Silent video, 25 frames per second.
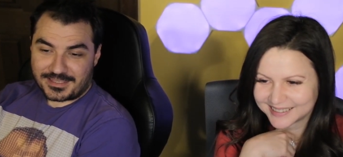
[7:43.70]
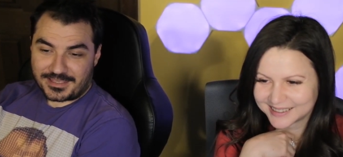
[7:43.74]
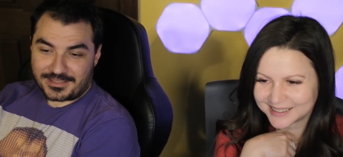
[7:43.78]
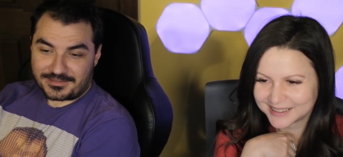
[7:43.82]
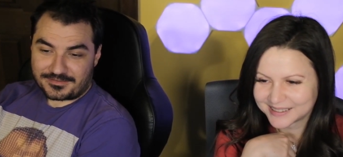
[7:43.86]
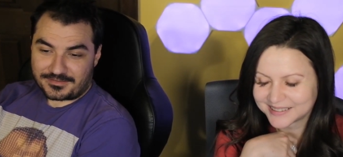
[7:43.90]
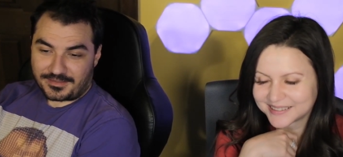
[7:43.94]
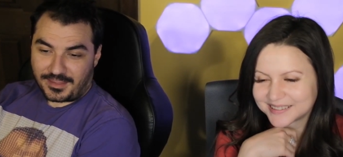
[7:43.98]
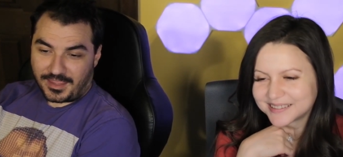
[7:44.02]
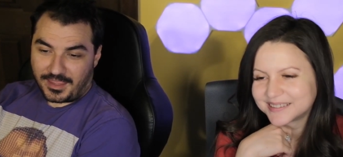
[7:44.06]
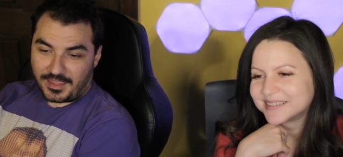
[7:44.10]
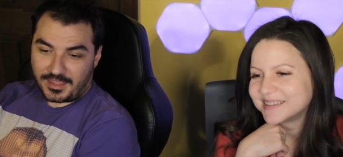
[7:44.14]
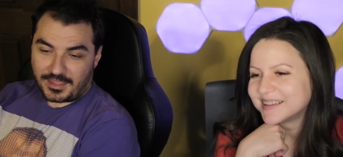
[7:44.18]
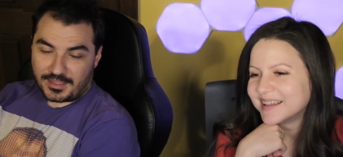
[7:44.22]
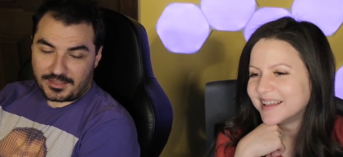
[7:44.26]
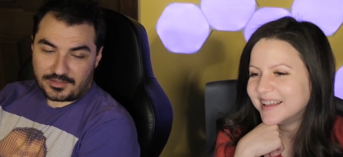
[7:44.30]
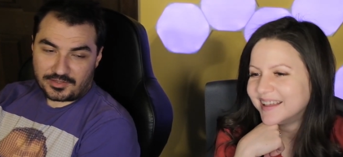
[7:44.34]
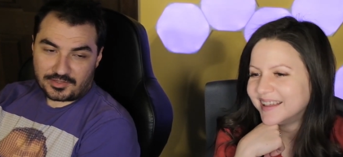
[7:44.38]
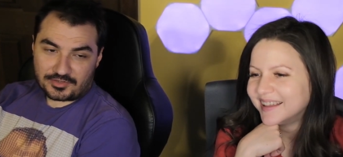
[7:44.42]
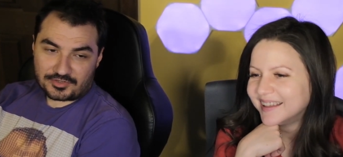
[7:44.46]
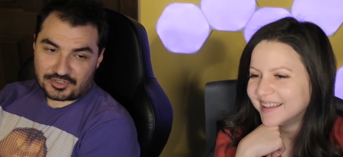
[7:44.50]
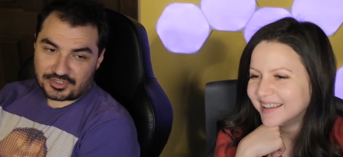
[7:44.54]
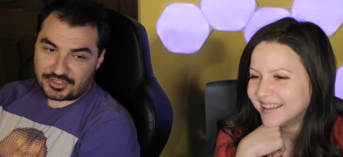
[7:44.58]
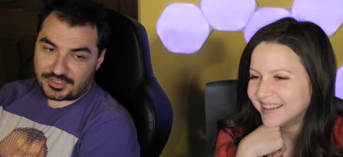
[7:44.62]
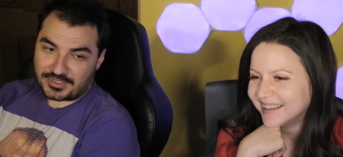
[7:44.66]
Speaker 1: Yes, and
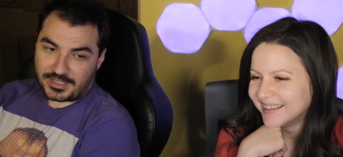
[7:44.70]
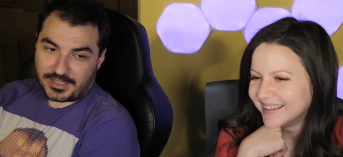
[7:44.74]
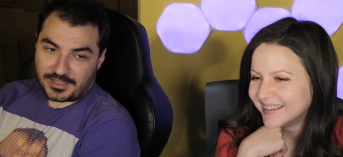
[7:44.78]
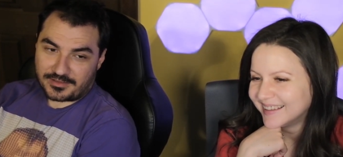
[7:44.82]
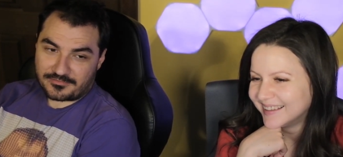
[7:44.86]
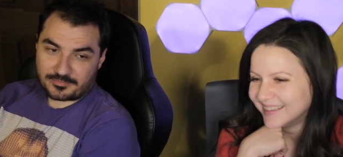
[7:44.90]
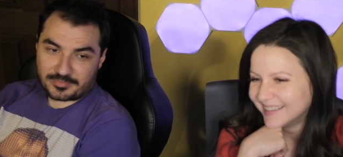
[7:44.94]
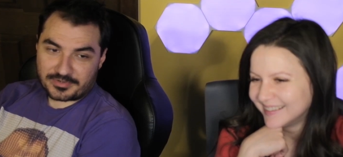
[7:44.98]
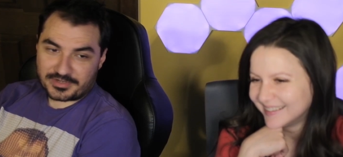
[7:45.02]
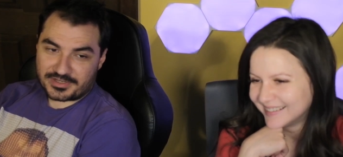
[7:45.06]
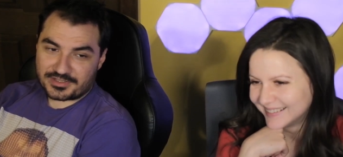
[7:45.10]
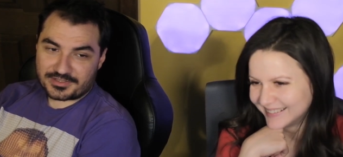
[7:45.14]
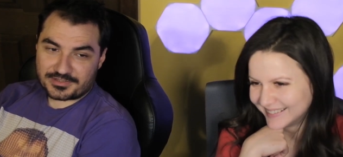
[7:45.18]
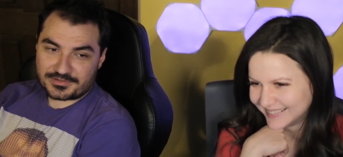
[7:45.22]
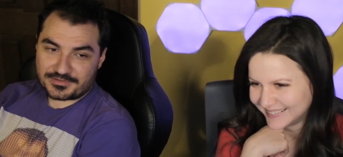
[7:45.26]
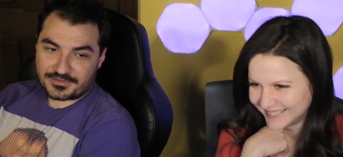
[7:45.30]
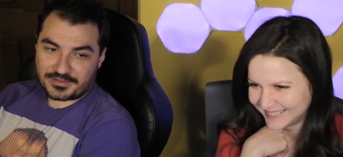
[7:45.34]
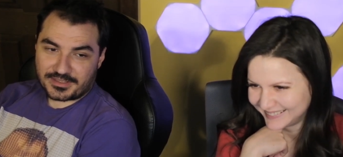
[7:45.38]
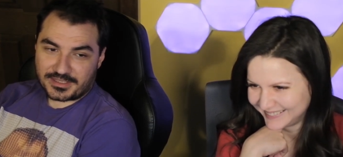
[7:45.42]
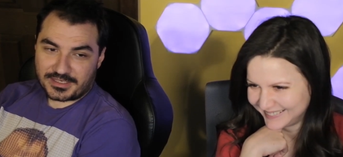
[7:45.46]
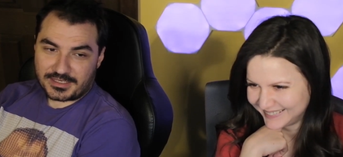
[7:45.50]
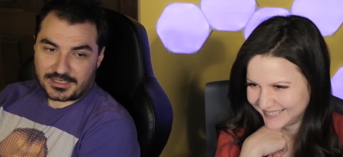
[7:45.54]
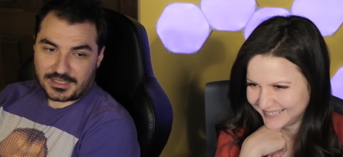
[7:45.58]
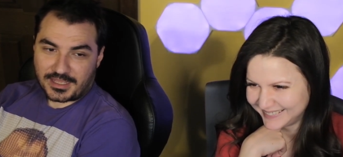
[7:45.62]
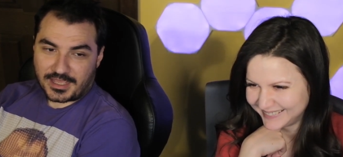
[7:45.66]
you should have pretty good
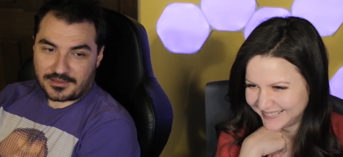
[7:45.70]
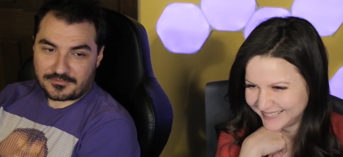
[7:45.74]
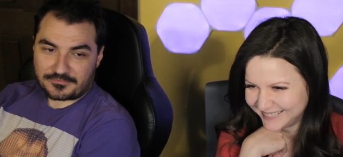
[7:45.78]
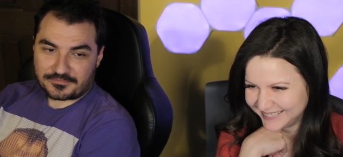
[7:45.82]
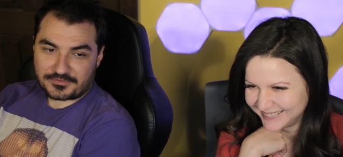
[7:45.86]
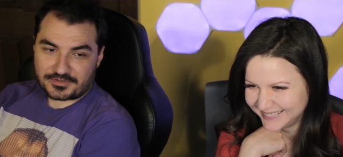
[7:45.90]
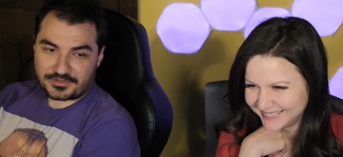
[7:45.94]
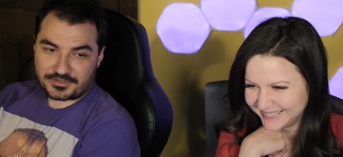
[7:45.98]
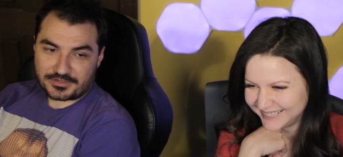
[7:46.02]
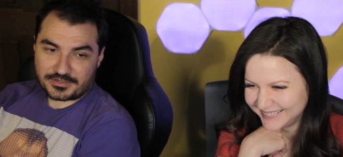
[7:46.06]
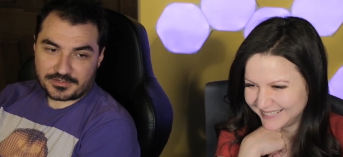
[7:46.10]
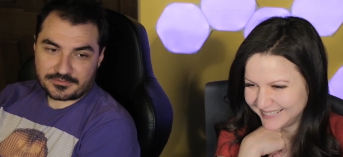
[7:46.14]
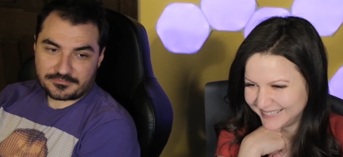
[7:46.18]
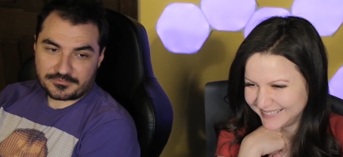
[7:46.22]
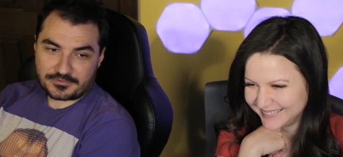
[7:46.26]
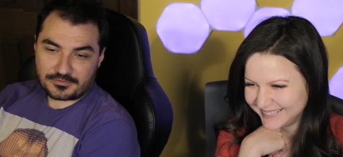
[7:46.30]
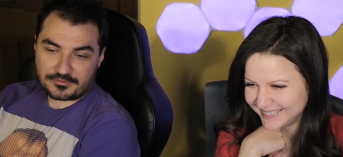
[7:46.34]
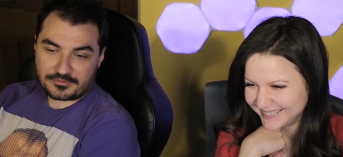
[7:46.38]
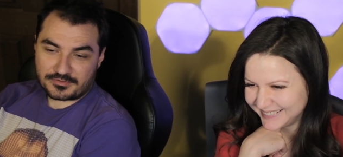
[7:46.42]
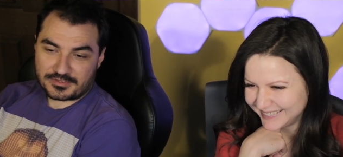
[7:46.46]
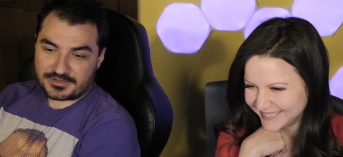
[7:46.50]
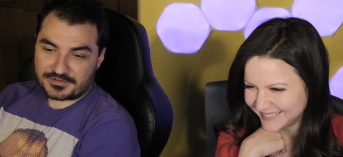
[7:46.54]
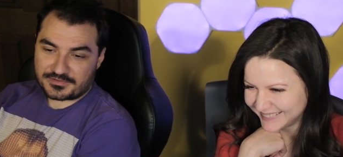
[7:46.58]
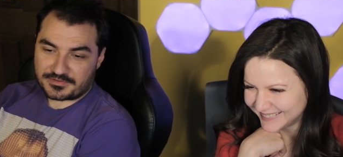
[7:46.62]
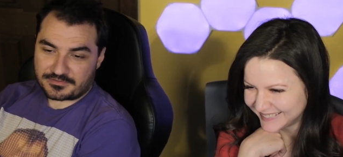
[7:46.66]
skin after a few
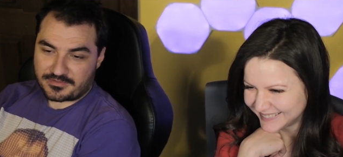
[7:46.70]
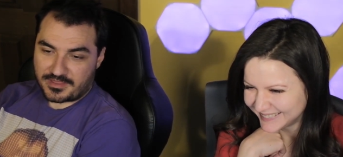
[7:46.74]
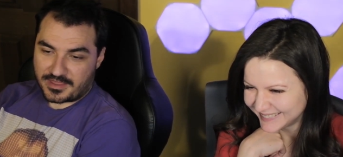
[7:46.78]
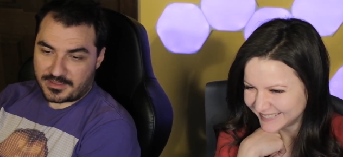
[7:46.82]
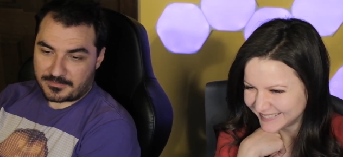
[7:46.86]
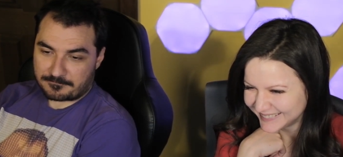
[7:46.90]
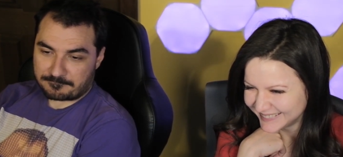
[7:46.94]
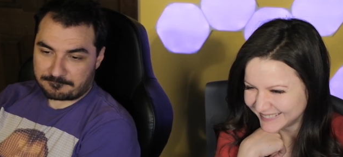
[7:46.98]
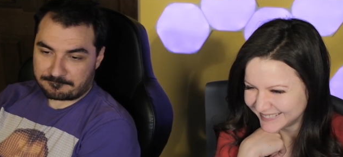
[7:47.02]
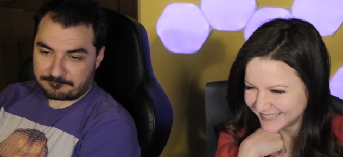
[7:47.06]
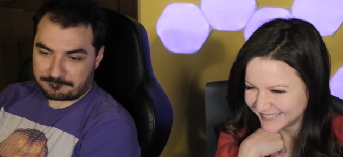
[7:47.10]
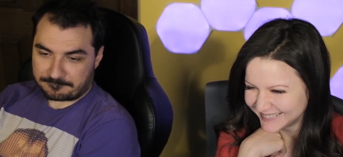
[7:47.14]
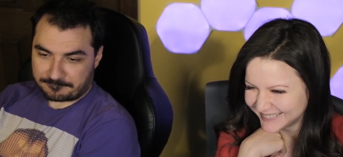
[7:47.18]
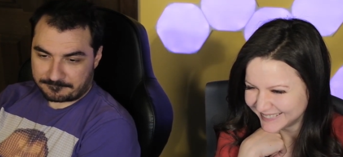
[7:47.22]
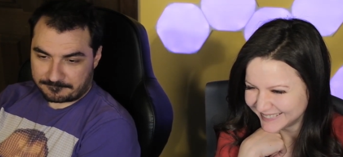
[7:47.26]
years of that.